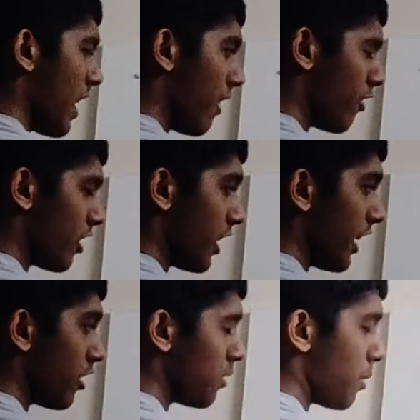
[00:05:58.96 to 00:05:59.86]
have a
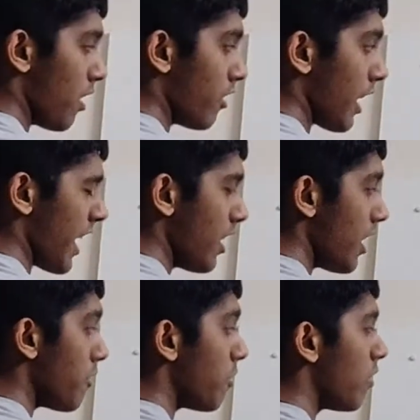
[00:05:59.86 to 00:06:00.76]
t to the power n,
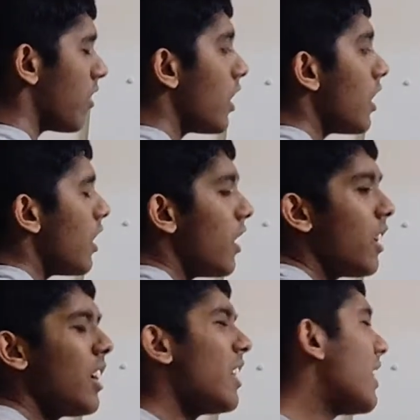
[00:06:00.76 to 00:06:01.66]
and
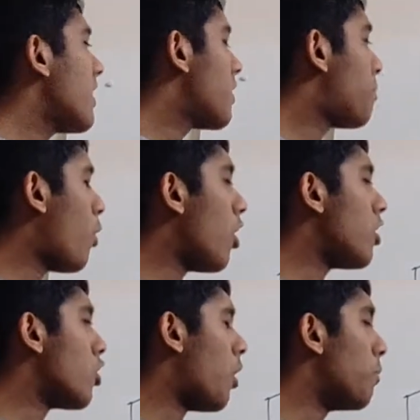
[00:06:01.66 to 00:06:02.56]
t is a
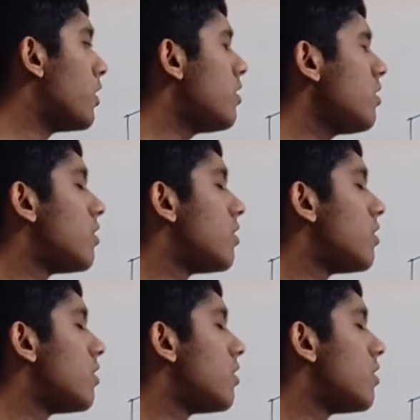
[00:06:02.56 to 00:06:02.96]
polynomial.